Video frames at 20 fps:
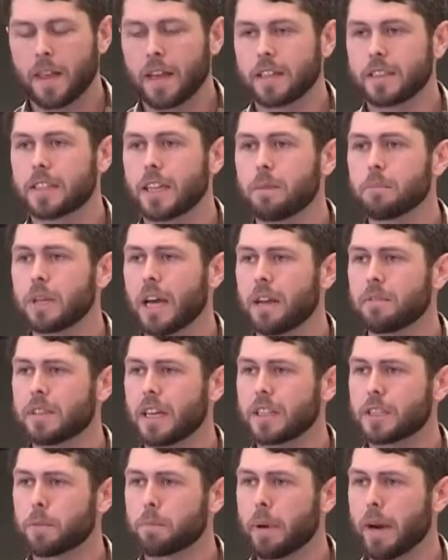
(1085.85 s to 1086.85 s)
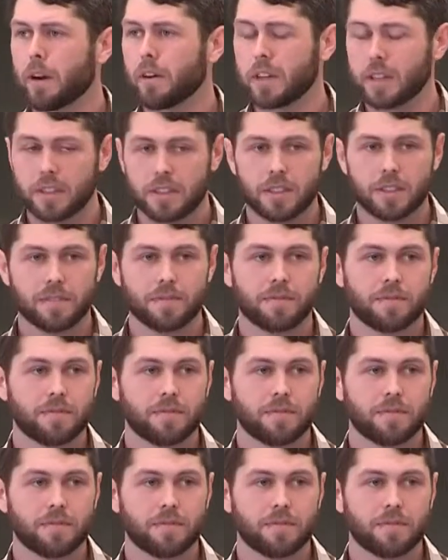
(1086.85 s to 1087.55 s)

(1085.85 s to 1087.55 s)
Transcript: And sometimes as a parent,